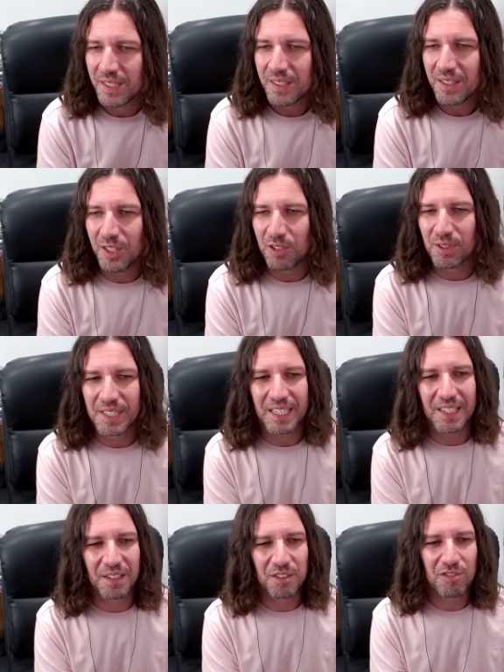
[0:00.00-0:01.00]
the
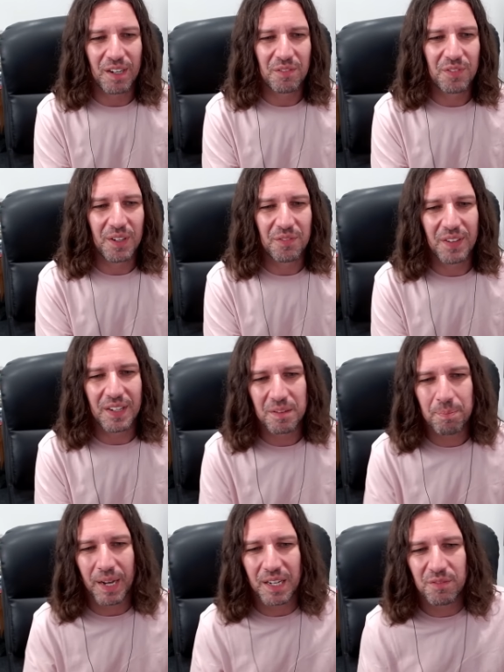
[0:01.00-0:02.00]
ridiculous transfer fees
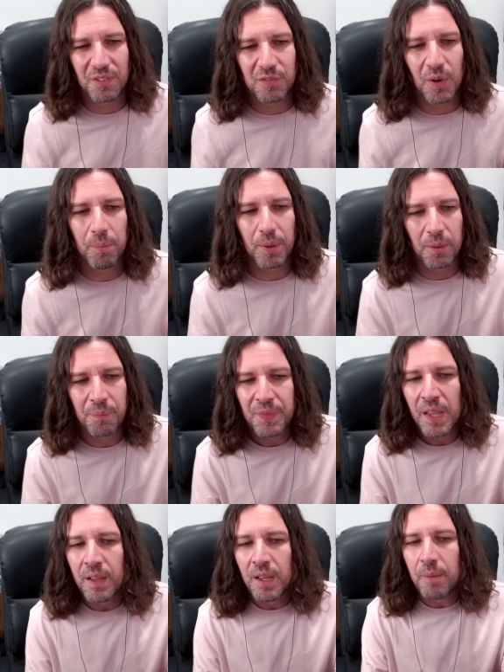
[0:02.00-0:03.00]
paid for football
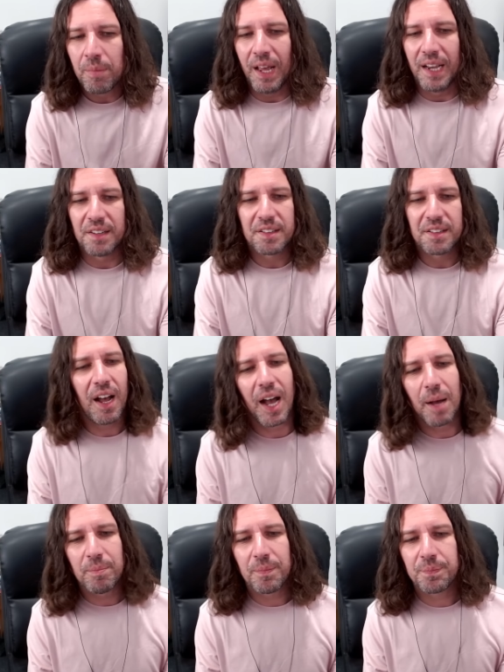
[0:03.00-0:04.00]
players.
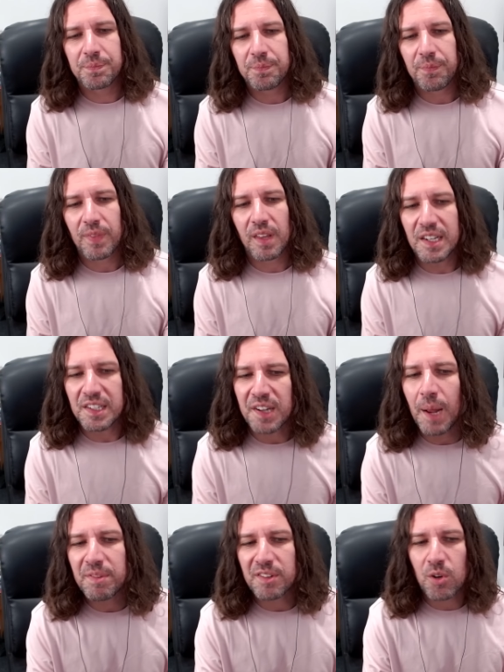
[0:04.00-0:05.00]
Um, in
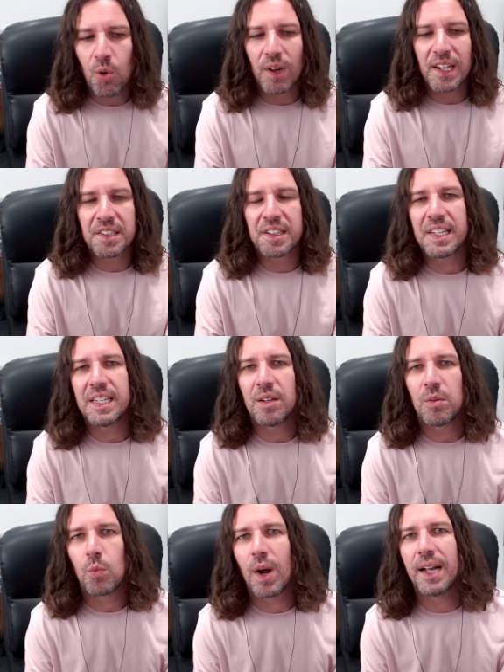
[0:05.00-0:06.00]
terms of quality,
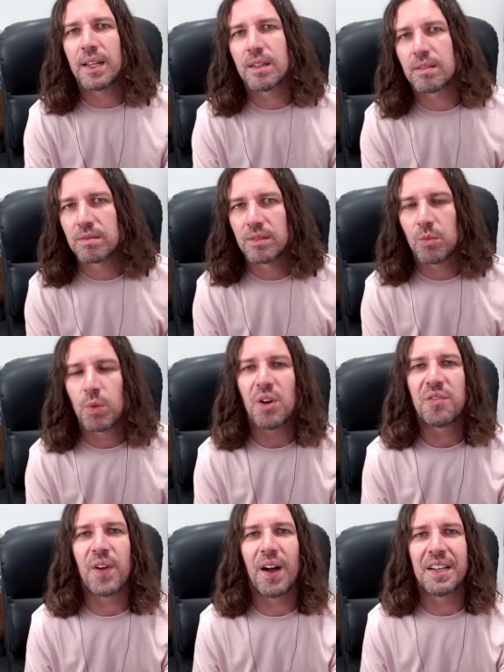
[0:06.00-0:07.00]
well, we'll
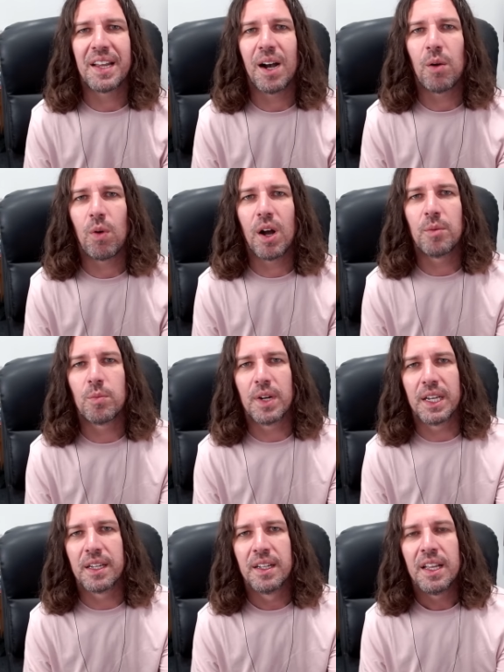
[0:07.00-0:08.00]
find out, won't
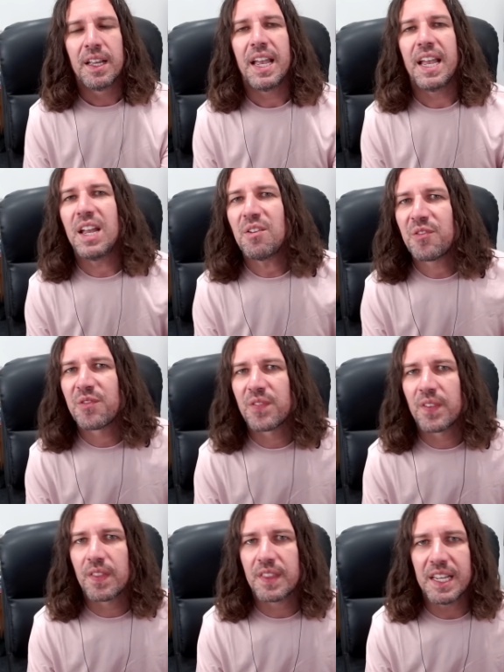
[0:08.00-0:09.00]
we? If
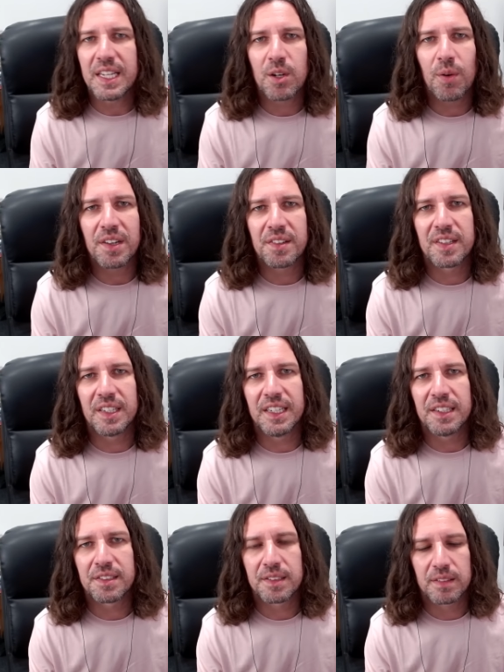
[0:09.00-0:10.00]
the question
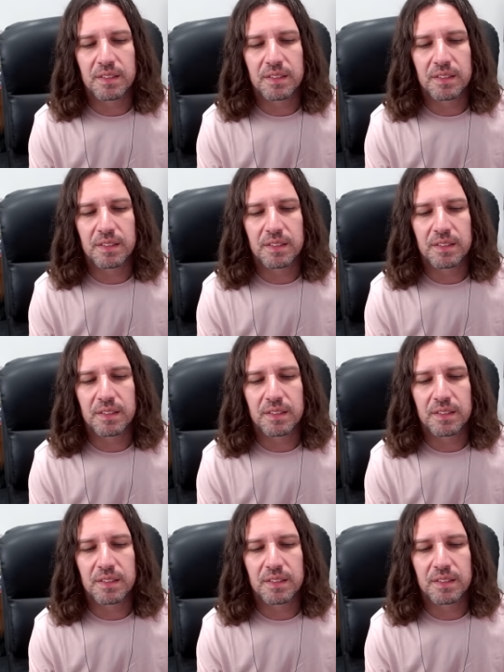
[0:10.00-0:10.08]
is,